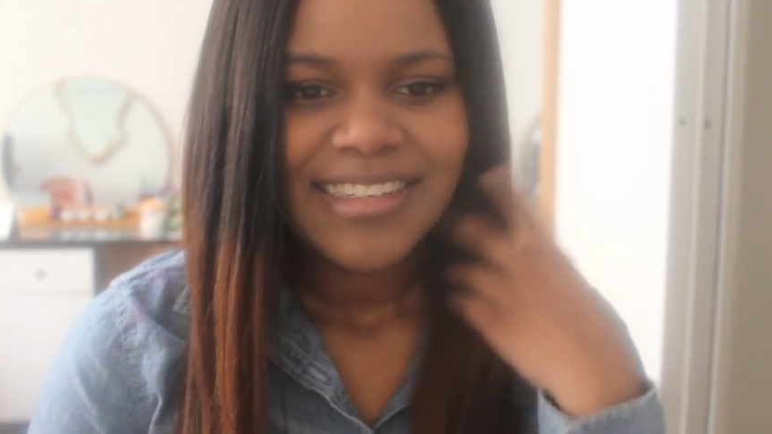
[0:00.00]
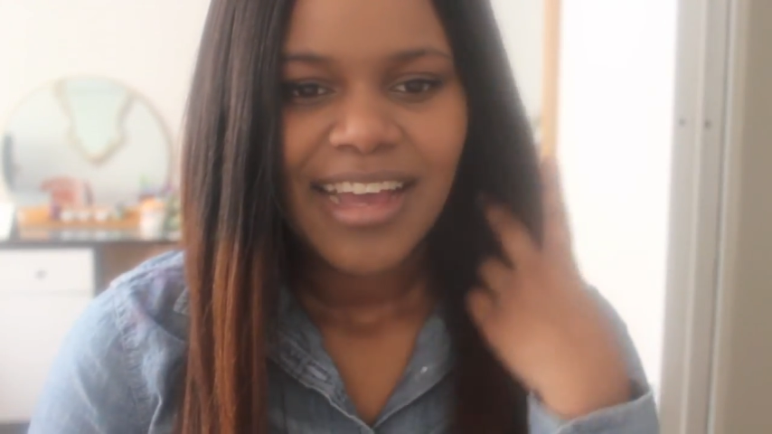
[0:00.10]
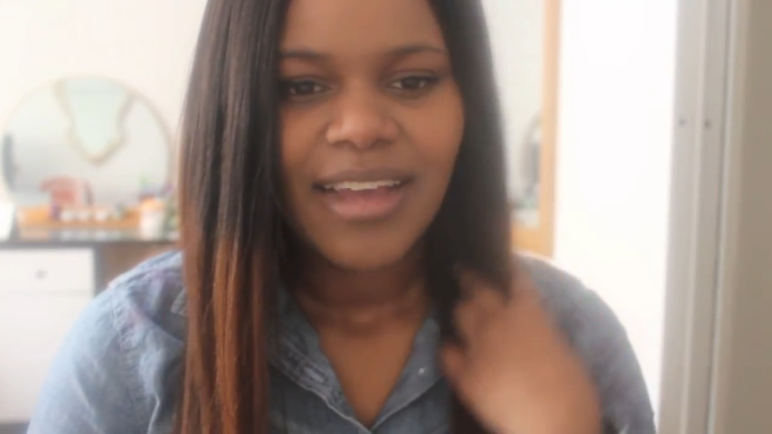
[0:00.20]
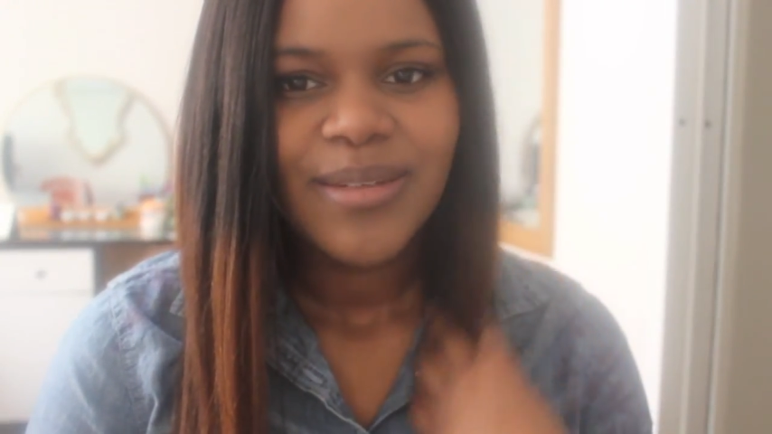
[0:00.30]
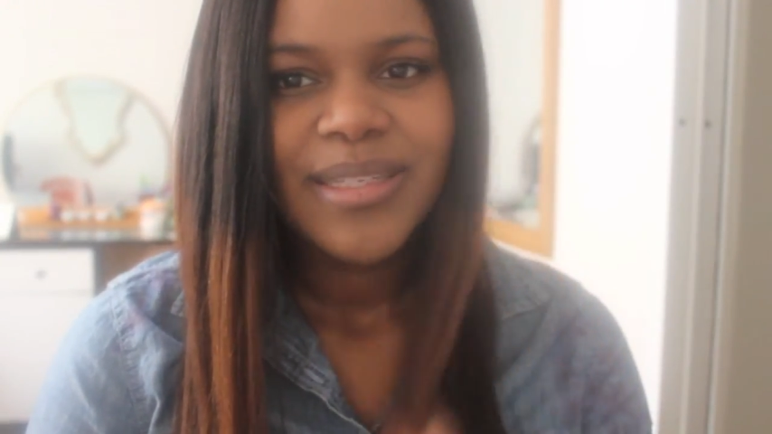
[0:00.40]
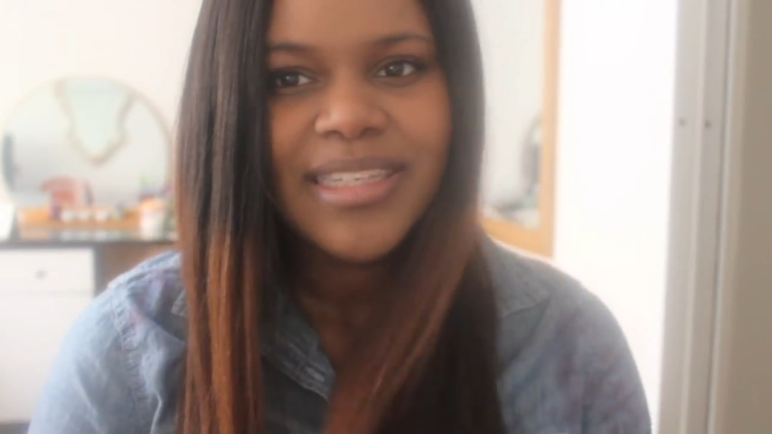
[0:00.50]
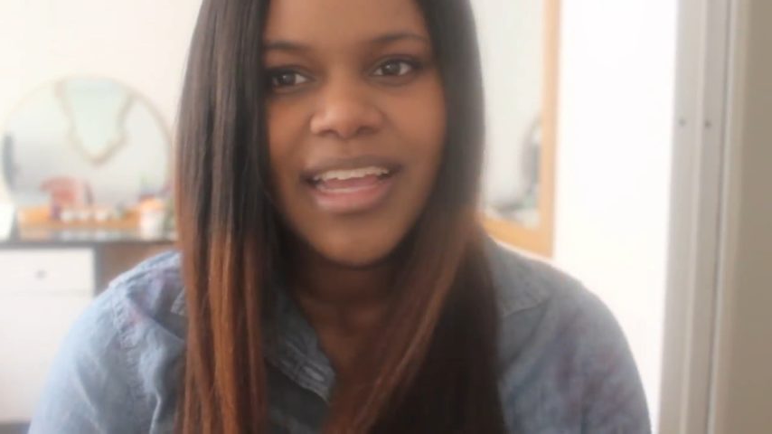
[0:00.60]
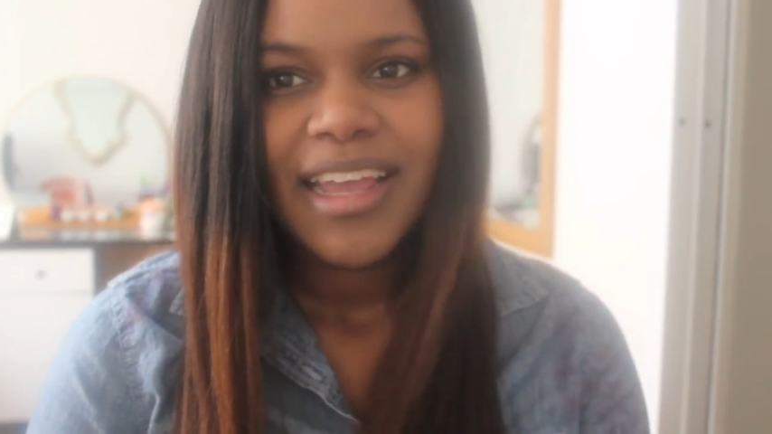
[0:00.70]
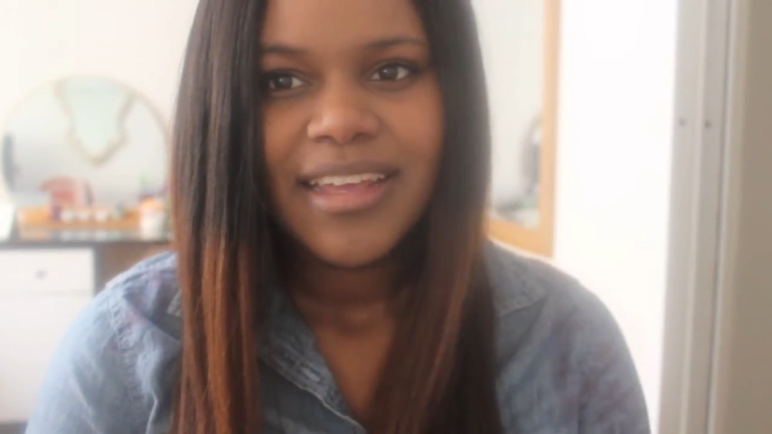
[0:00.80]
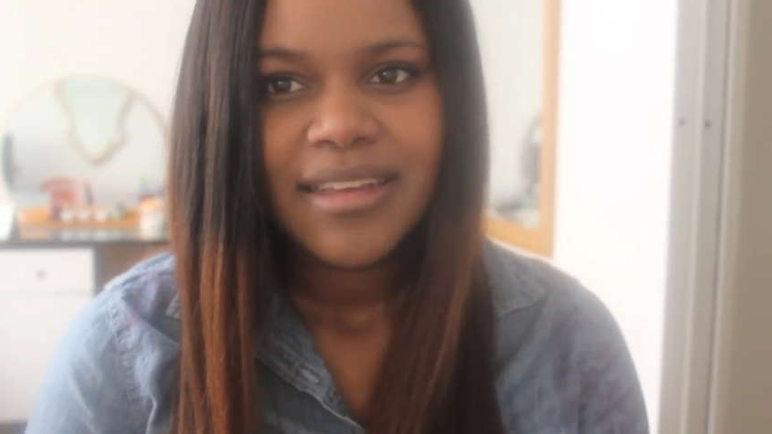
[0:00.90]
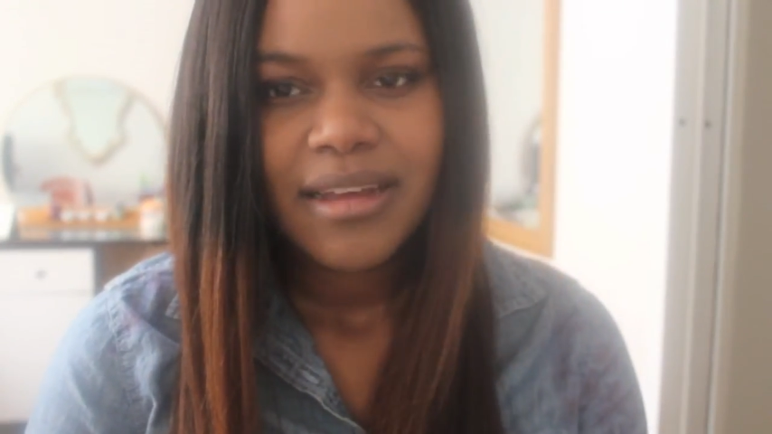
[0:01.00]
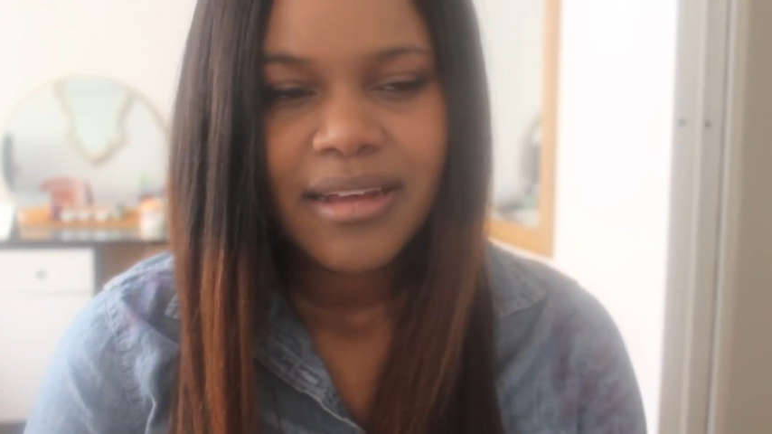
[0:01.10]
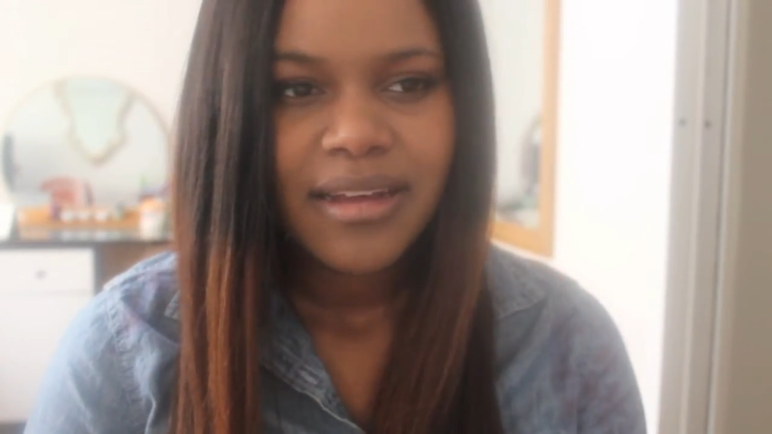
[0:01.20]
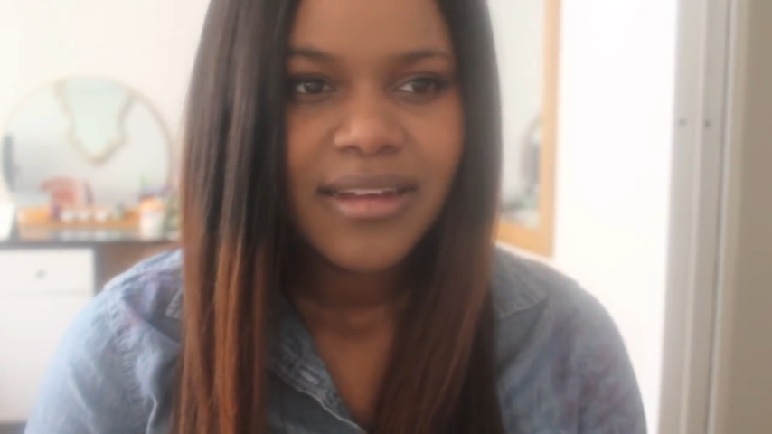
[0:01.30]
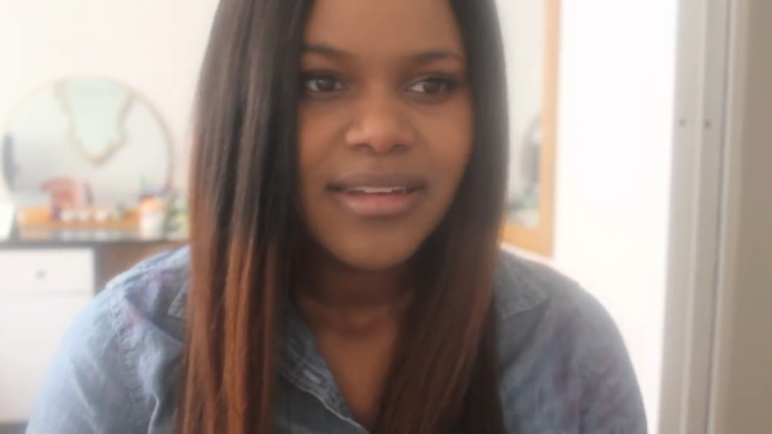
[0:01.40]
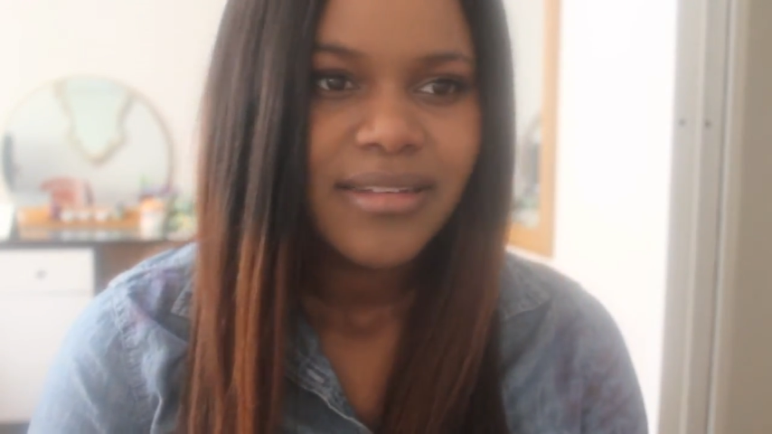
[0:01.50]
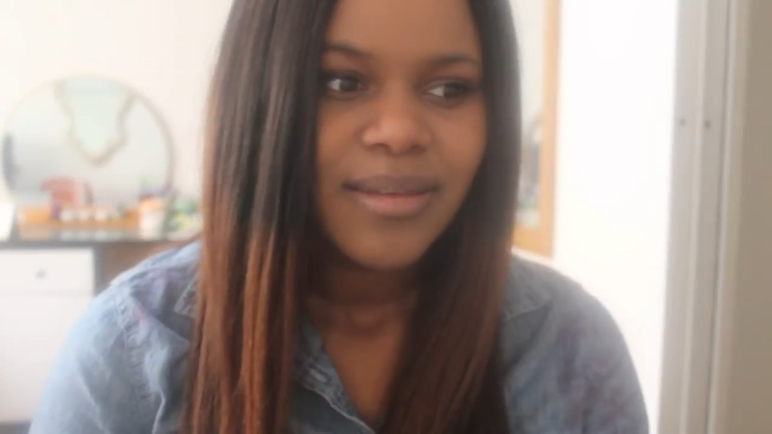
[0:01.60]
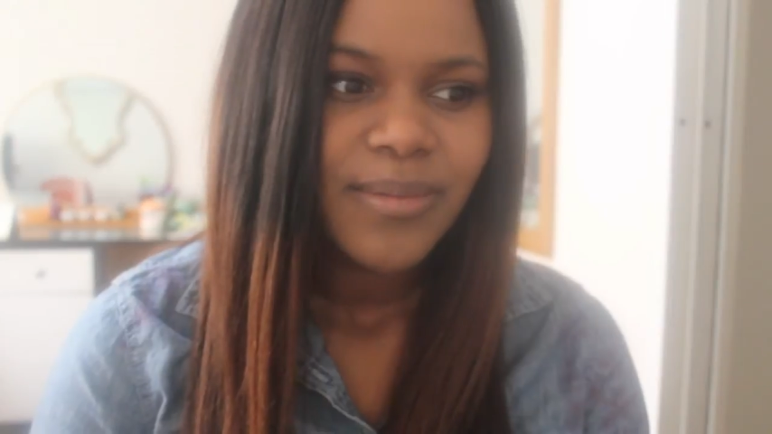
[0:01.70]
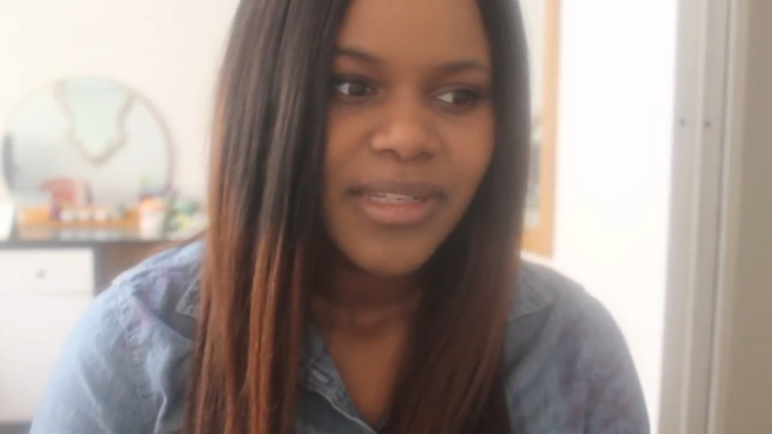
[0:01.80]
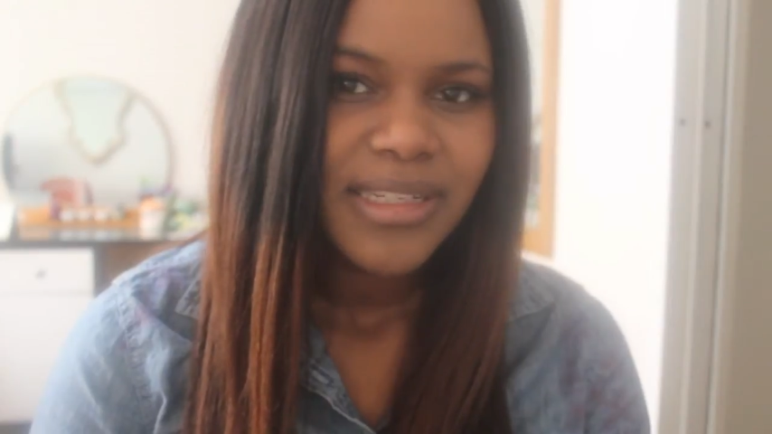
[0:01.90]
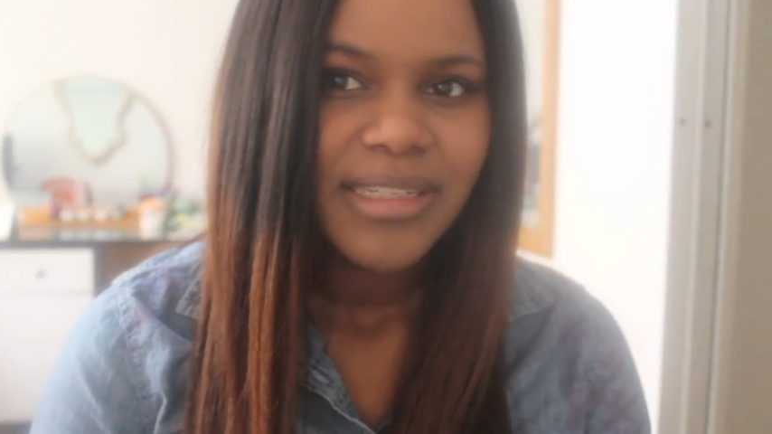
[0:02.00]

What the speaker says: I was like, something